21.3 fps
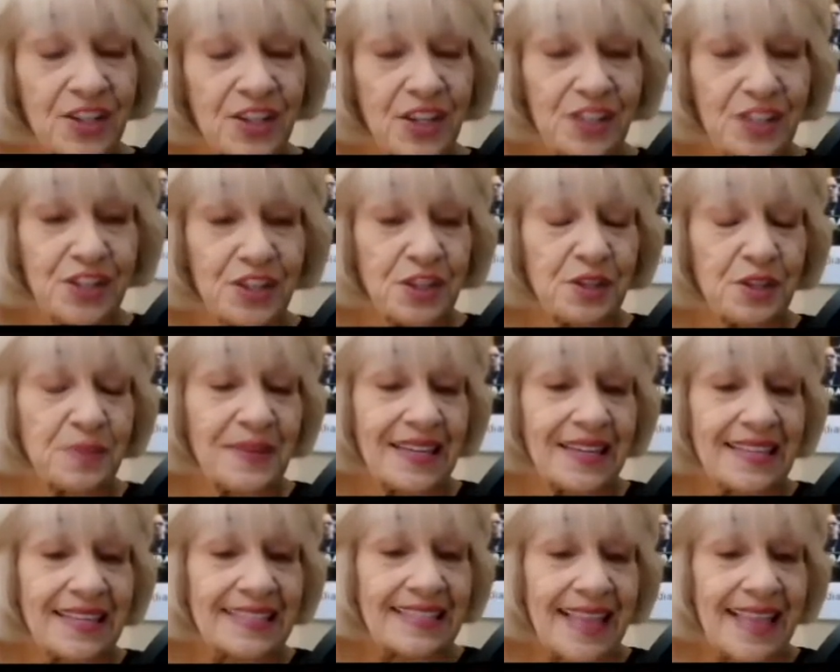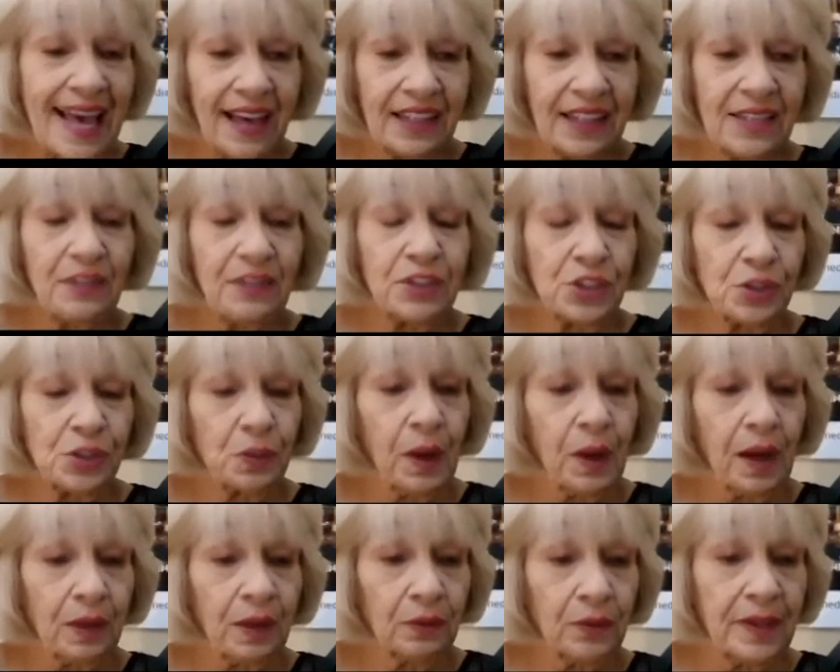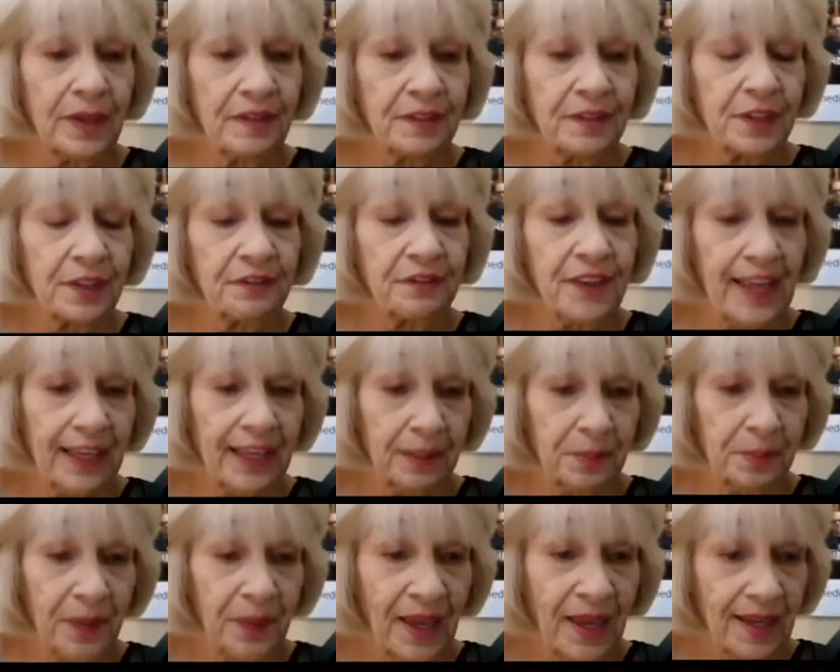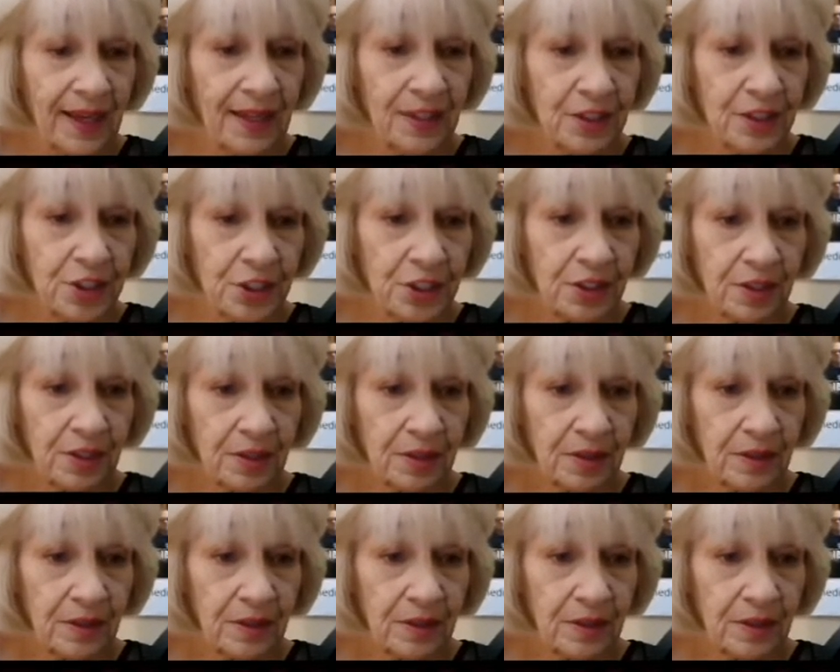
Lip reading: Excuse me. Is that Suwon Weaver fan page?